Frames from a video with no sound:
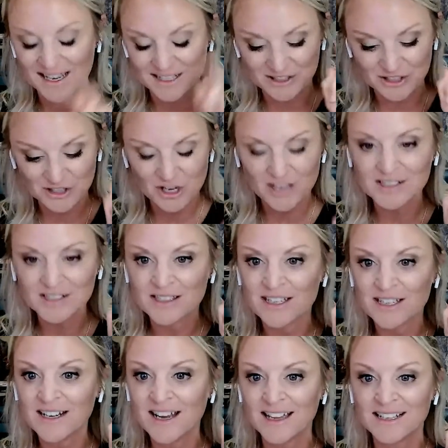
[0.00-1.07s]
And
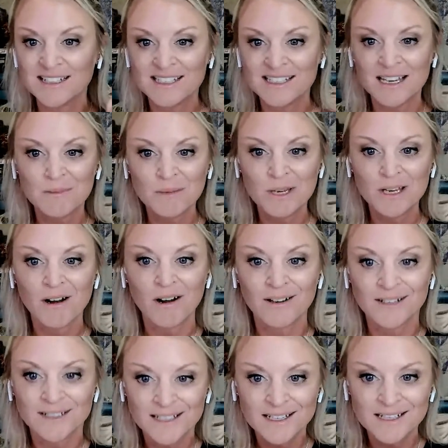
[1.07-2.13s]
Justin and Damien
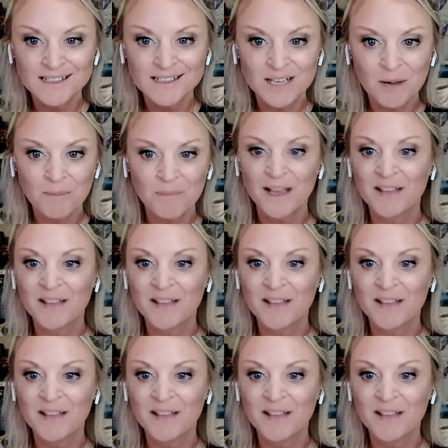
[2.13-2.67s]
are geeked up